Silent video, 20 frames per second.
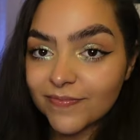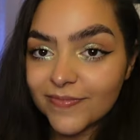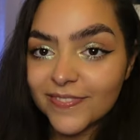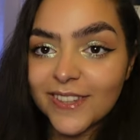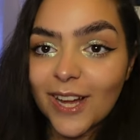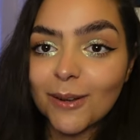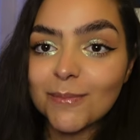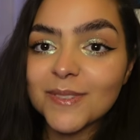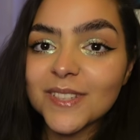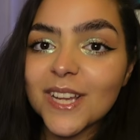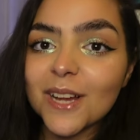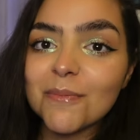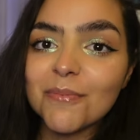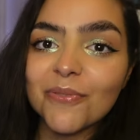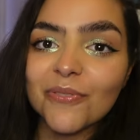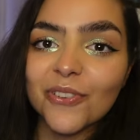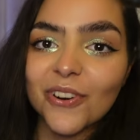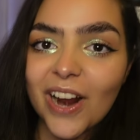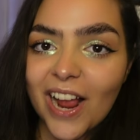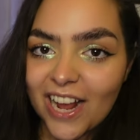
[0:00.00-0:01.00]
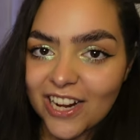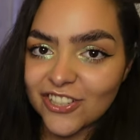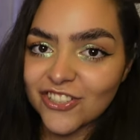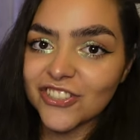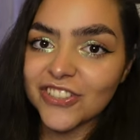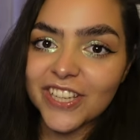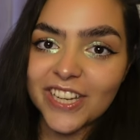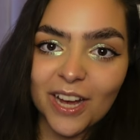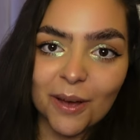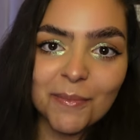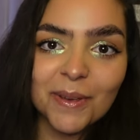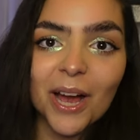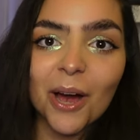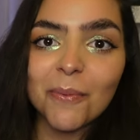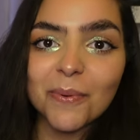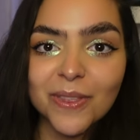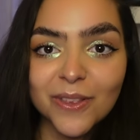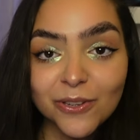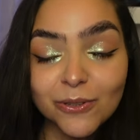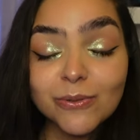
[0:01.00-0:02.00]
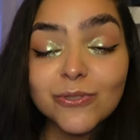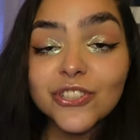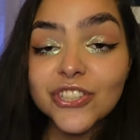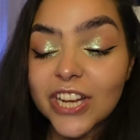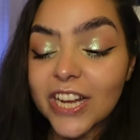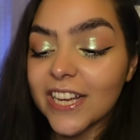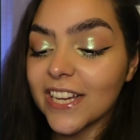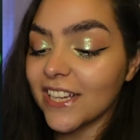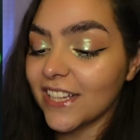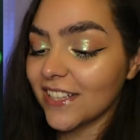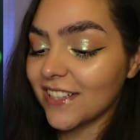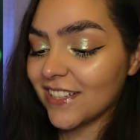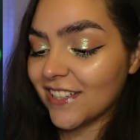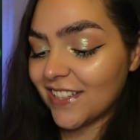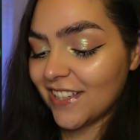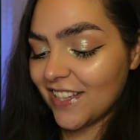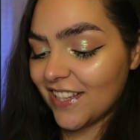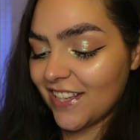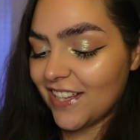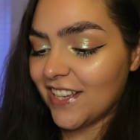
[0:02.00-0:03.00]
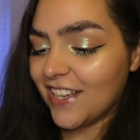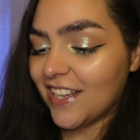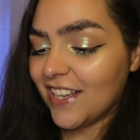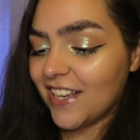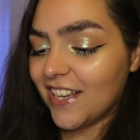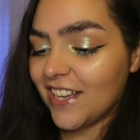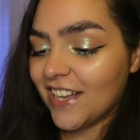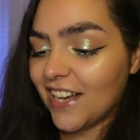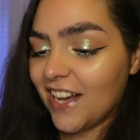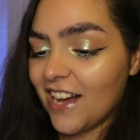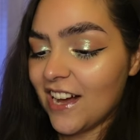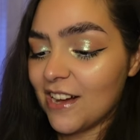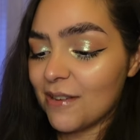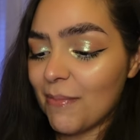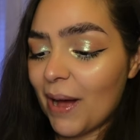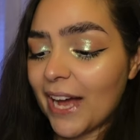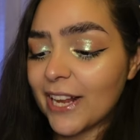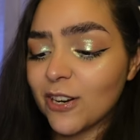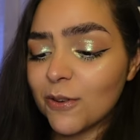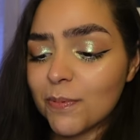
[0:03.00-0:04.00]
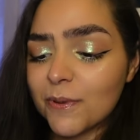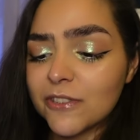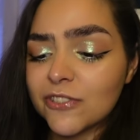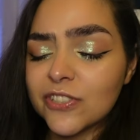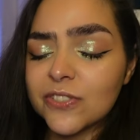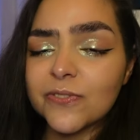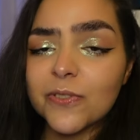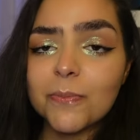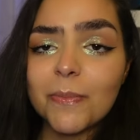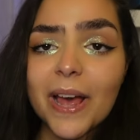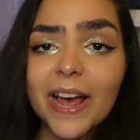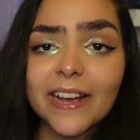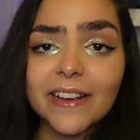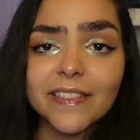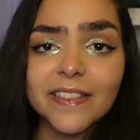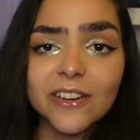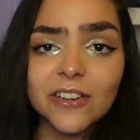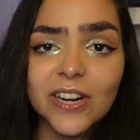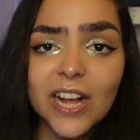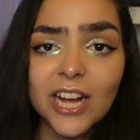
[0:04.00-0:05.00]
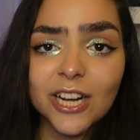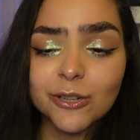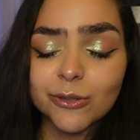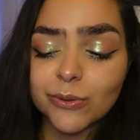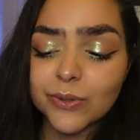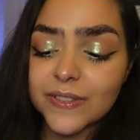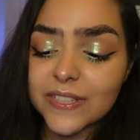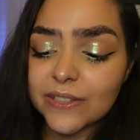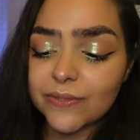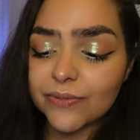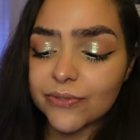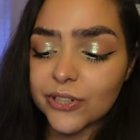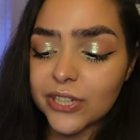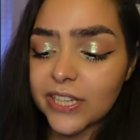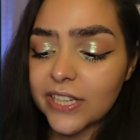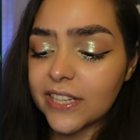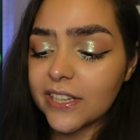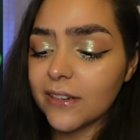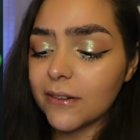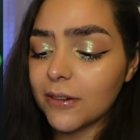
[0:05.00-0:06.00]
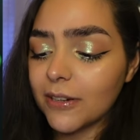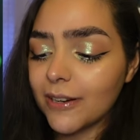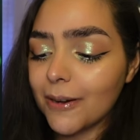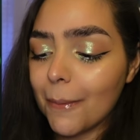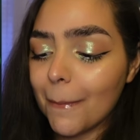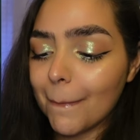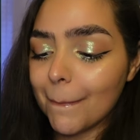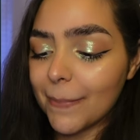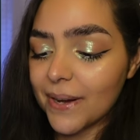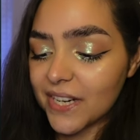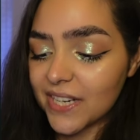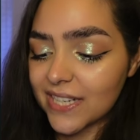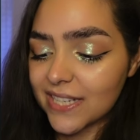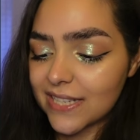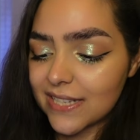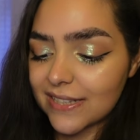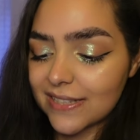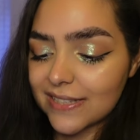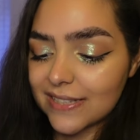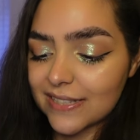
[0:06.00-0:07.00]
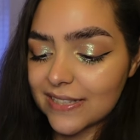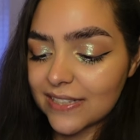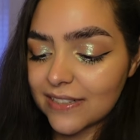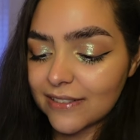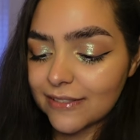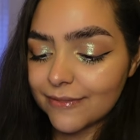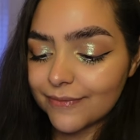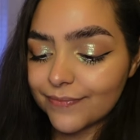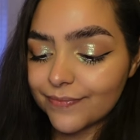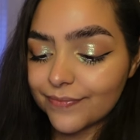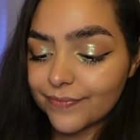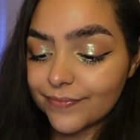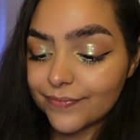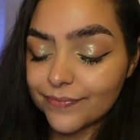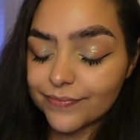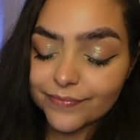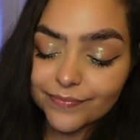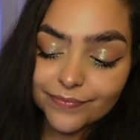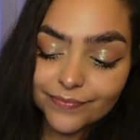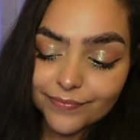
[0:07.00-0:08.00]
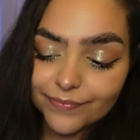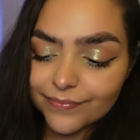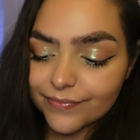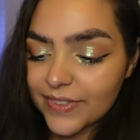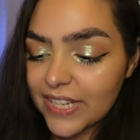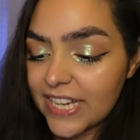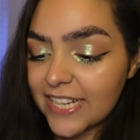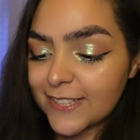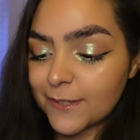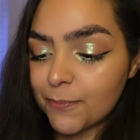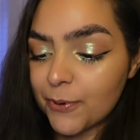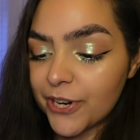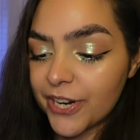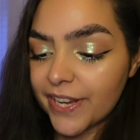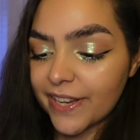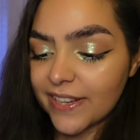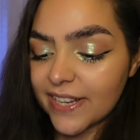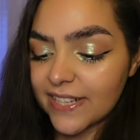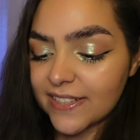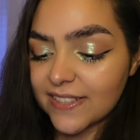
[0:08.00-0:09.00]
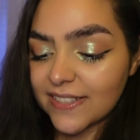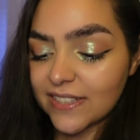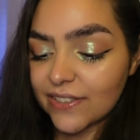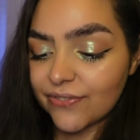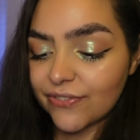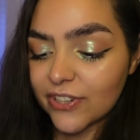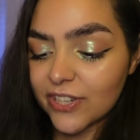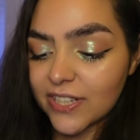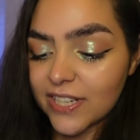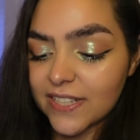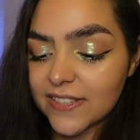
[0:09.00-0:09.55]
Thumbs up for actually coming out with a new shade. Um, I don't purchase from MAC. They're not cruelty-free, but it's pretty. It's different.